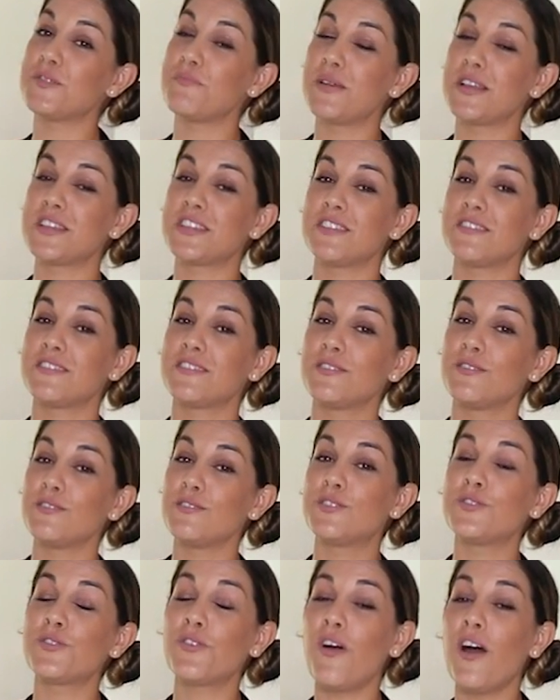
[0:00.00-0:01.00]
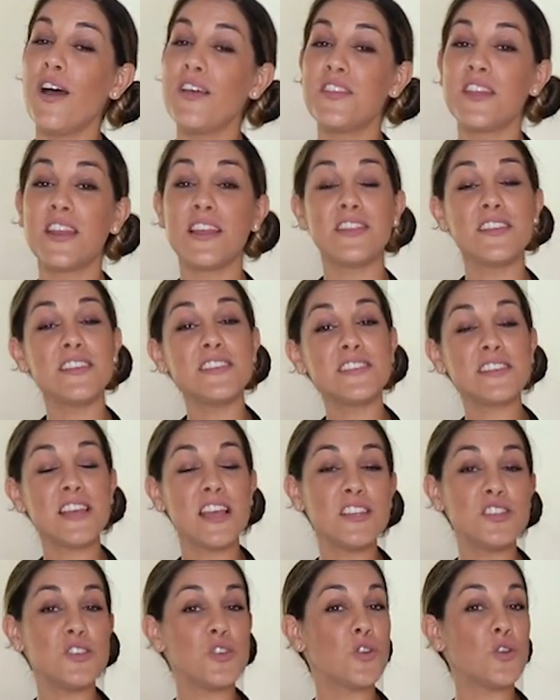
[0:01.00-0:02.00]
your mixture is too dry, then at this
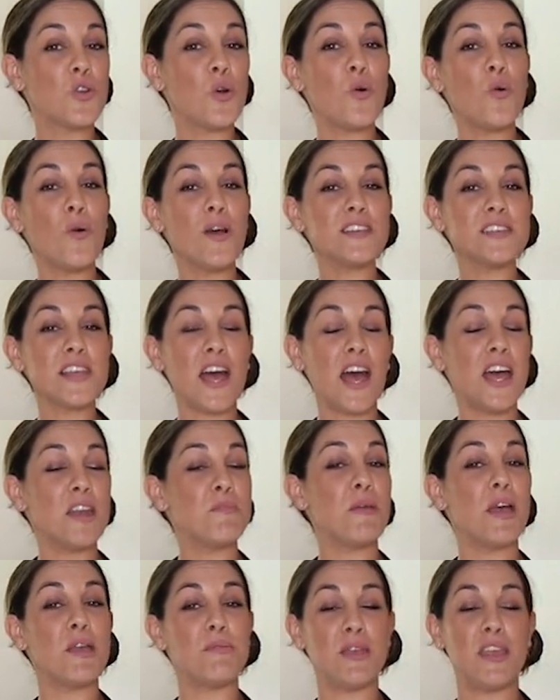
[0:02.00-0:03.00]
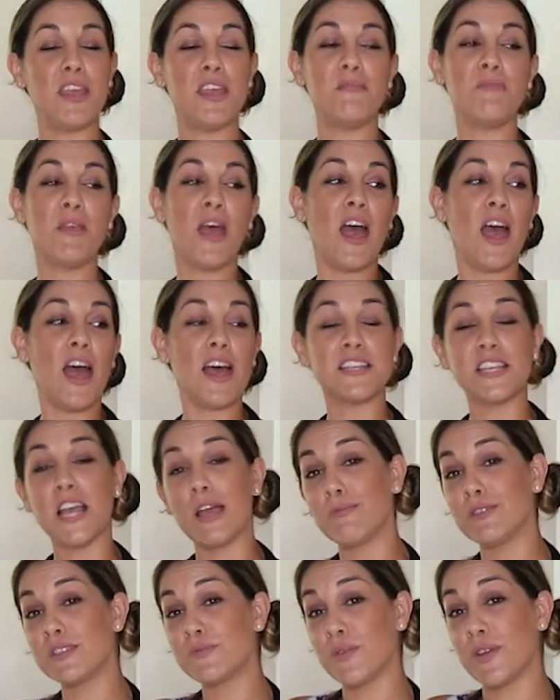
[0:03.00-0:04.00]
stage you could always add maybe a
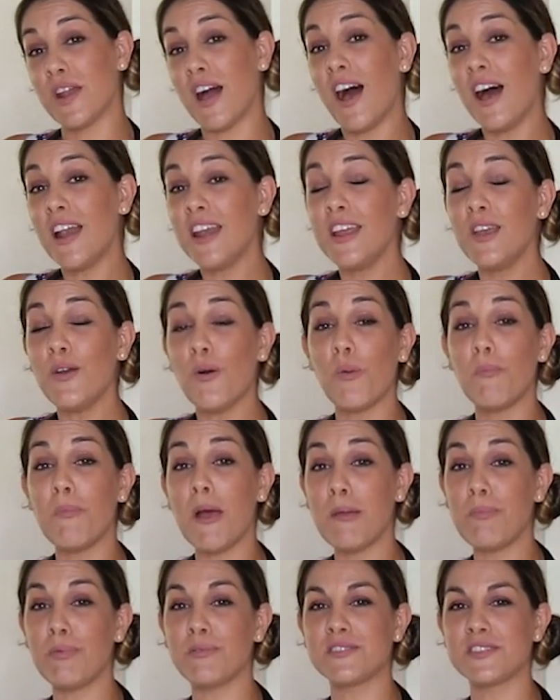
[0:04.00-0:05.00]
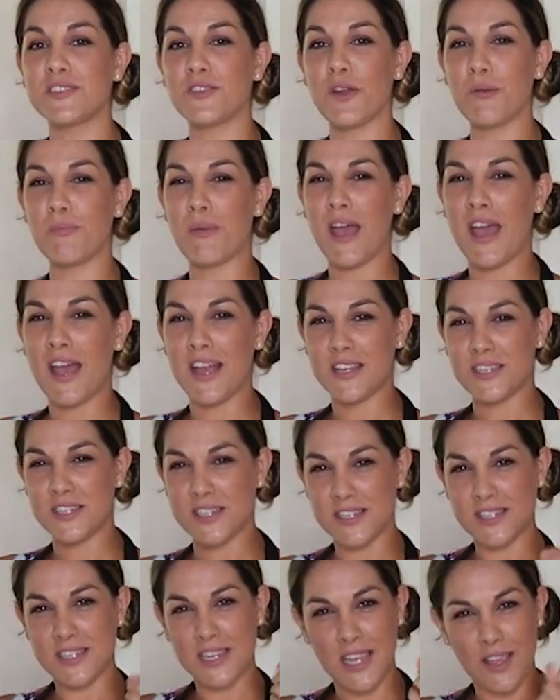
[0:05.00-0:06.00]
tablespoon of honey or maple syrup
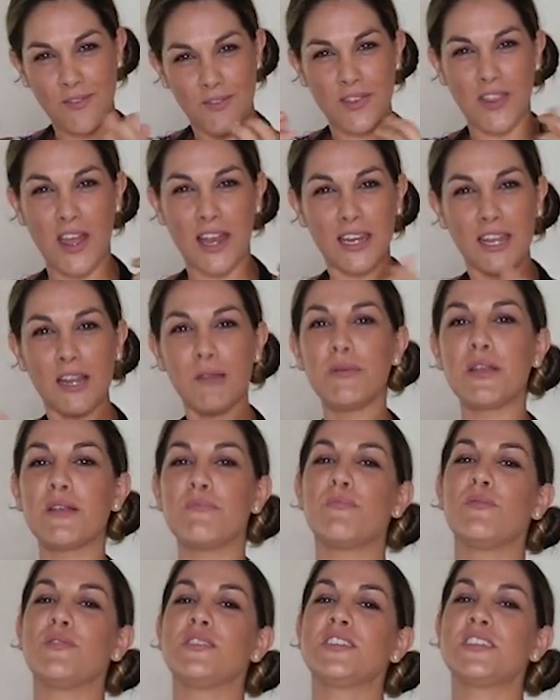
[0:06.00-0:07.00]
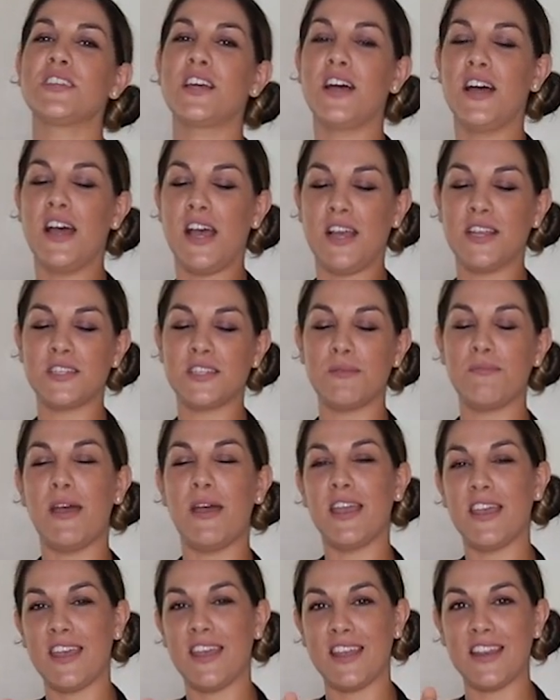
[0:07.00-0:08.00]
just to give it that little bit of moisture to
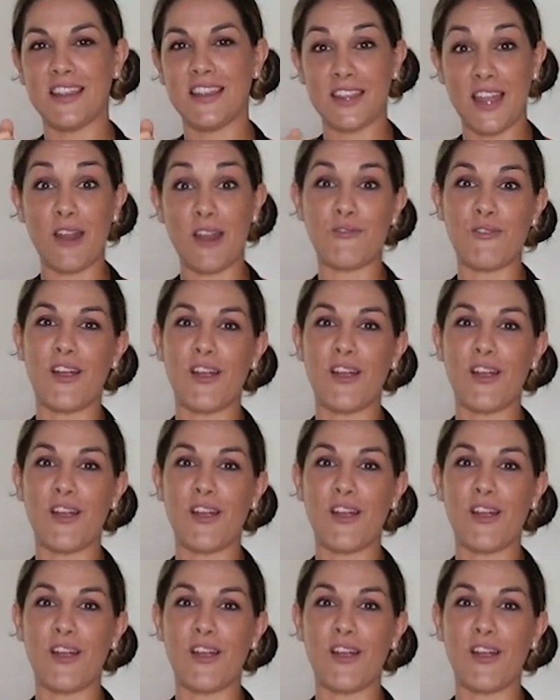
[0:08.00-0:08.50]
make it that